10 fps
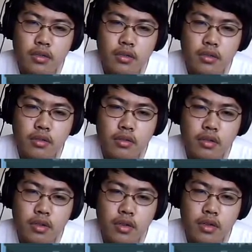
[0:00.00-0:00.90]

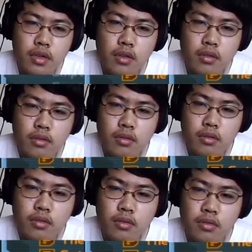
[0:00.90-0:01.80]

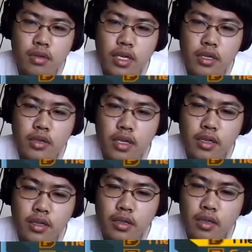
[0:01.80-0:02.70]
No, right here. Yeah.
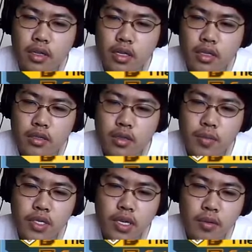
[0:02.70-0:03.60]
So the
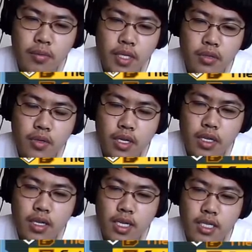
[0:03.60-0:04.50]
mission I would be doing in
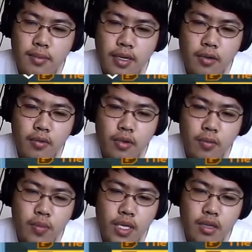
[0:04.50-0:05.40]
the next part will
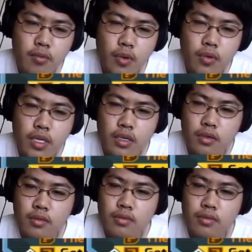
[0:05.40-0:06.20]
be Roadkill.